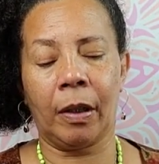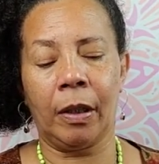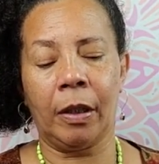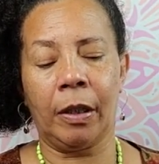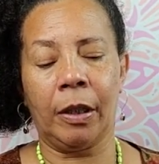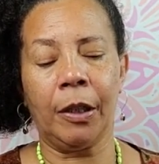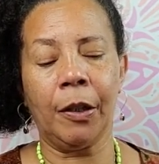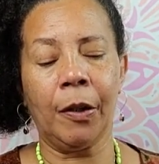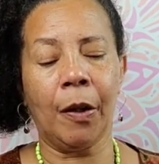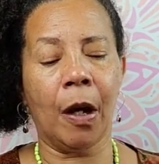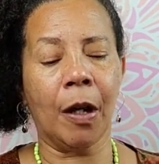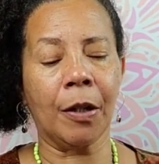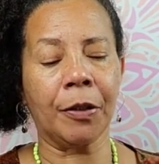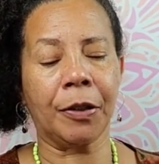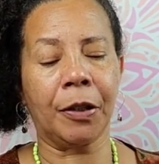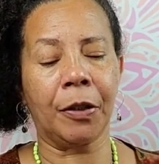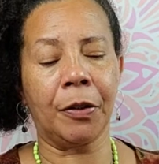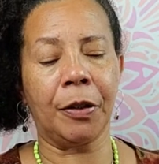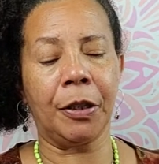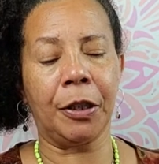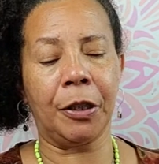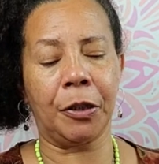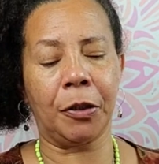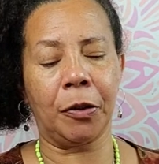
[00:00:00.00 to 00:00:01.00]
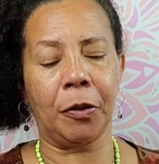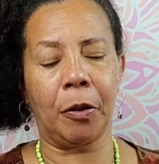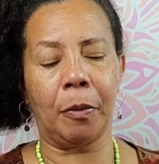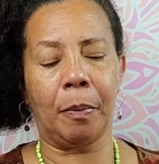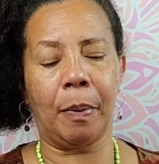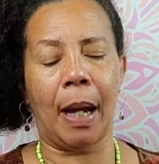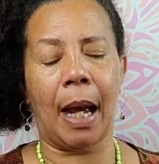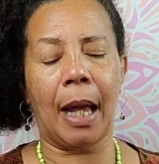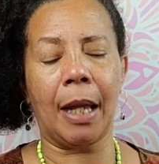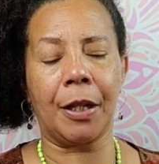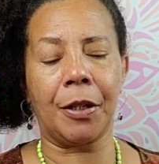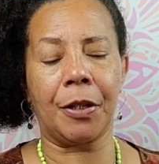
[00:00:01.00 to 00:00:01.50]
You also need to
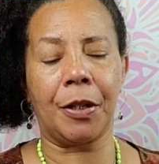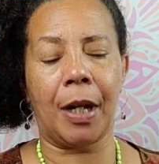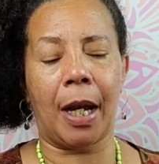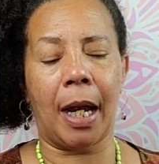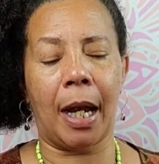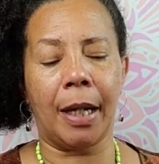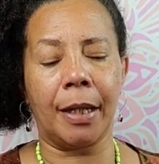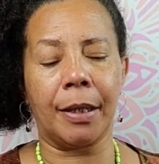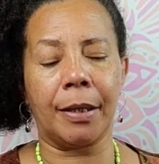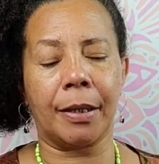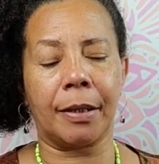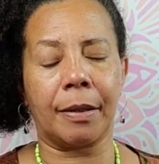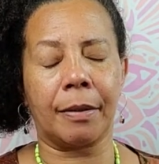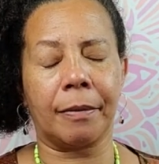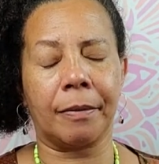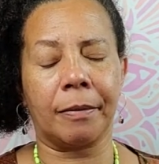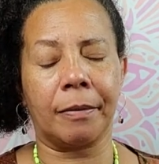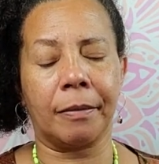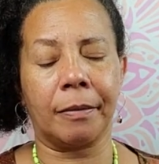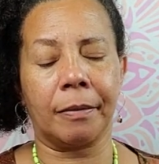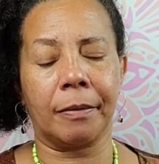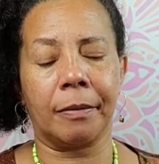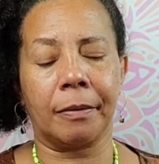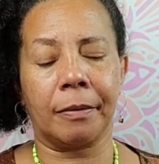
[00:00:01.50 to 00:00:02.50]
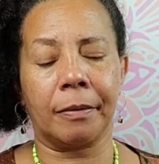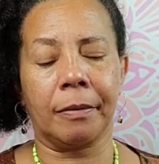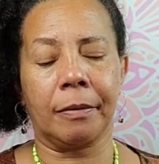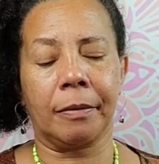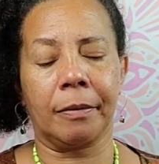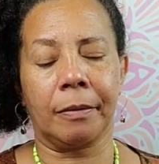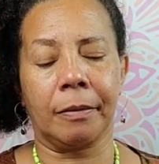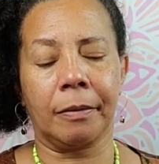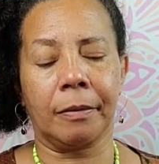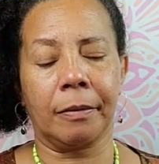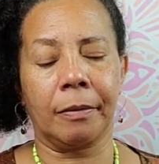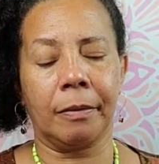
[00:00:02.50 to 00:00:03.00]
apologize
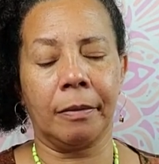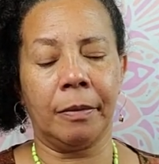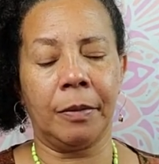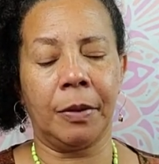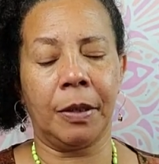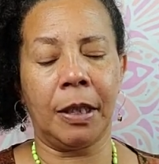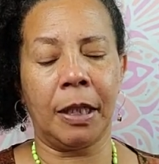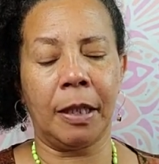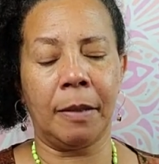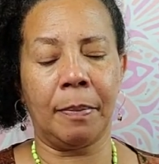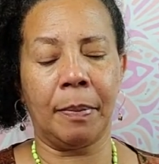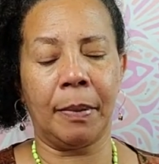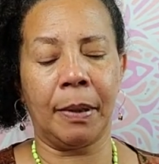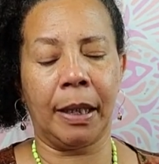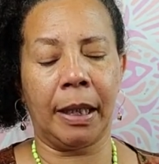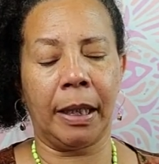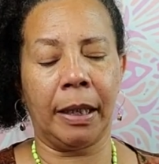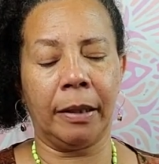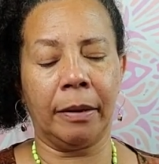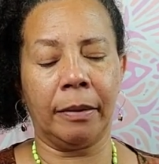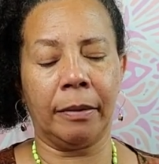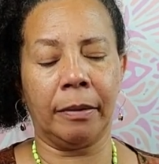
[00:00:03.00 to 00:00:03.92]
deeply.